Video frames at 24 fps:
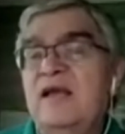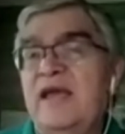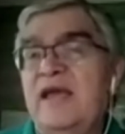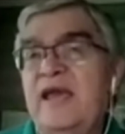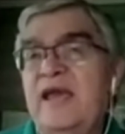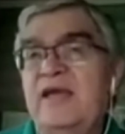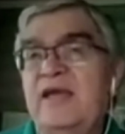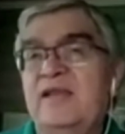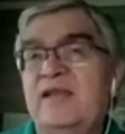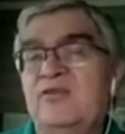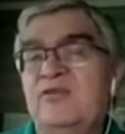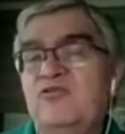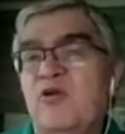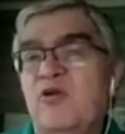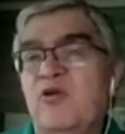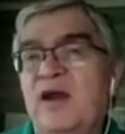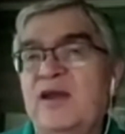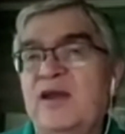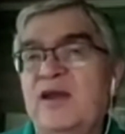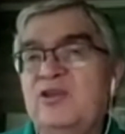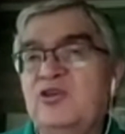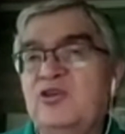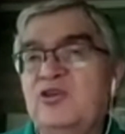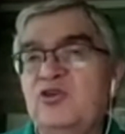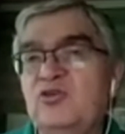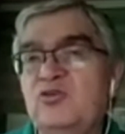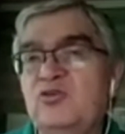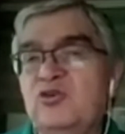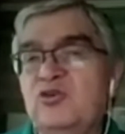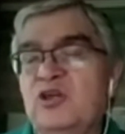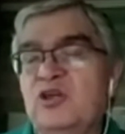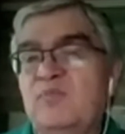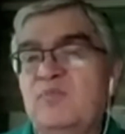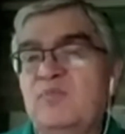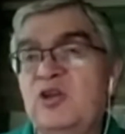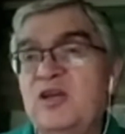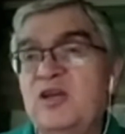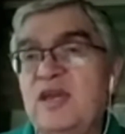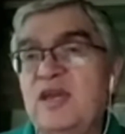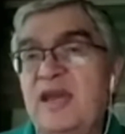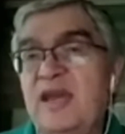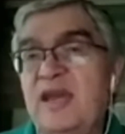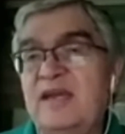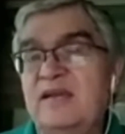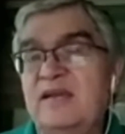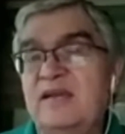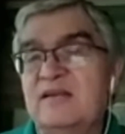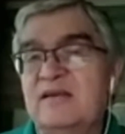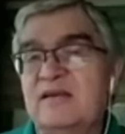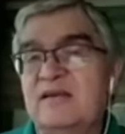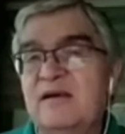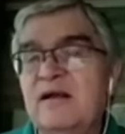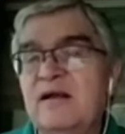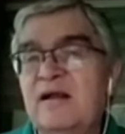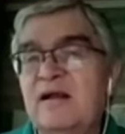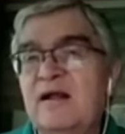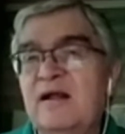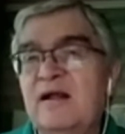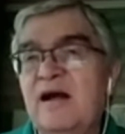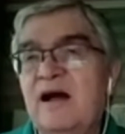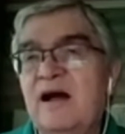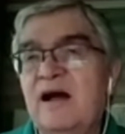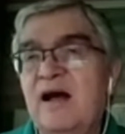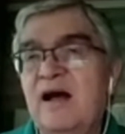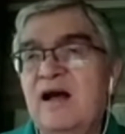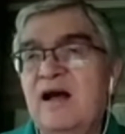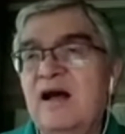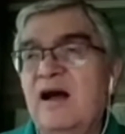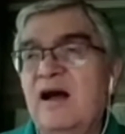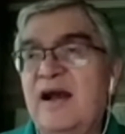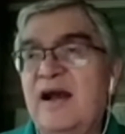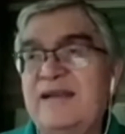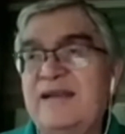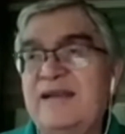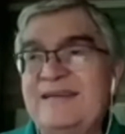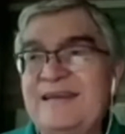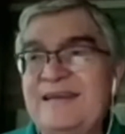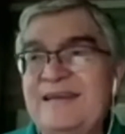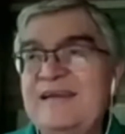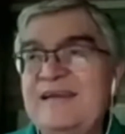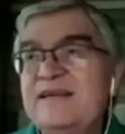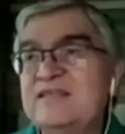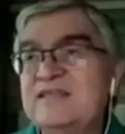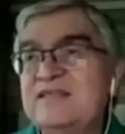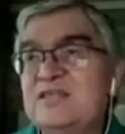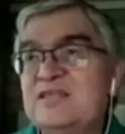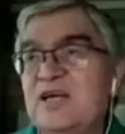and try to communicate ideas.